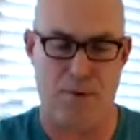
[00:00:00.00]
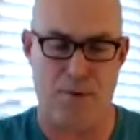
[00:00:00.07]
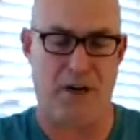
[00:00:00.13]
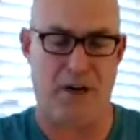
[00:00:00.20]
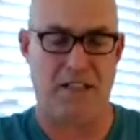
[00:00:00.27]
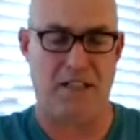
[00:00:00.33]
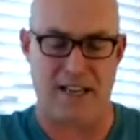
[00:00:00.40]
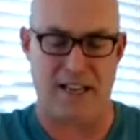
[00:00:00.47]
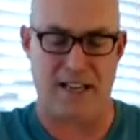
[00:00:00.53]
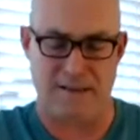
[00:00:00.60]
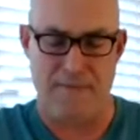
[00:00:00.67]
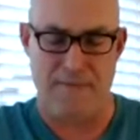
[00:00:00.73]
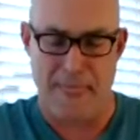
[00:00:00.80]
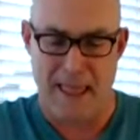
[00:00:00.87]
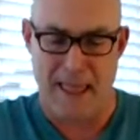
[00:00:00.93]
in the book. It
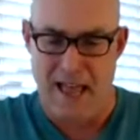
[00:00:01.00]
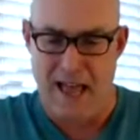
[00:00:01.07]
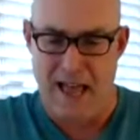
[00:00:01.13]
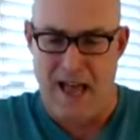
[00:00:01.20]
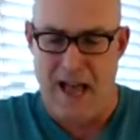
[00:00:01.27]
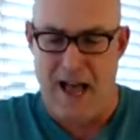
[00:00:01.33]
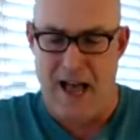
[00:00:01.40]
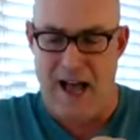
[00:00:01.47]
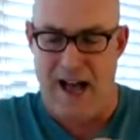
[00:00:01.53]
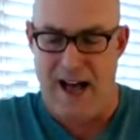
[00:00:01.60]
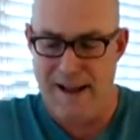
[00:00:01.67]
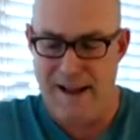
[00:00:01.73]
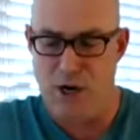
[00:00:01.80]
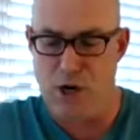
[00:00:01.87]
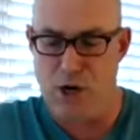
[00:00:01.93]
says,
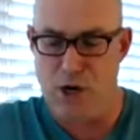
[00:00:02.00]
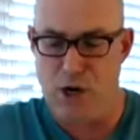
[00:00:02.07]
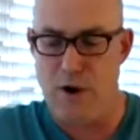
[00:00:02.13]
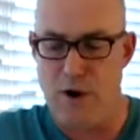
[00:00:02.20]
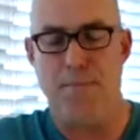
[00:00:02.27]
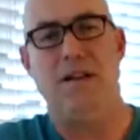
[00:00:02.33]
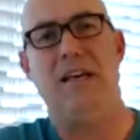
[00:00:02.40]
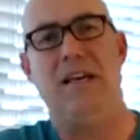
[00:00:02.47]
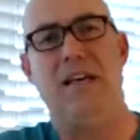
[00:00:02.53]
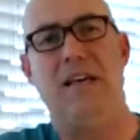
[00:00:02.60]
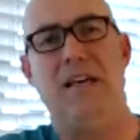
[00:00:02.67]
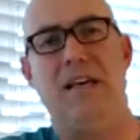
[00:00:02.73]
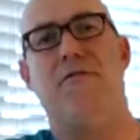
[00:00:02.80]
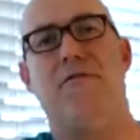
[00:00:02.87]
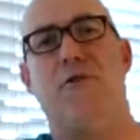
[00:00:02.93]
"I'm a great
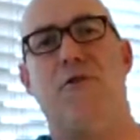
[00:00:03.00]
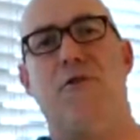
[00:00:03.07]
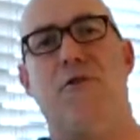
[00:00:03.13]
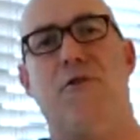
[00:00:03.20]
believer in